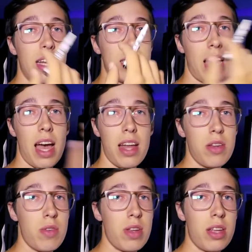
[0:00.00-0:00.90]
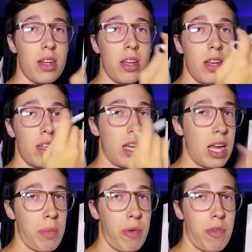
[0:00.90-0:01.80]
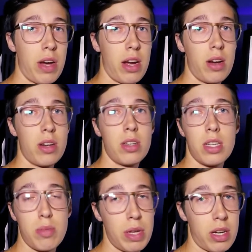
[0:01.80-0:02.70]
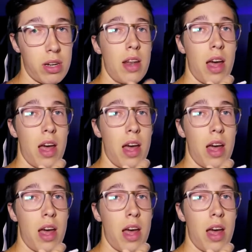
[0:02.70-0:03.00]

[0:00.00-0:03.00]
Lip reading: It's head unit to amplifier to speakers.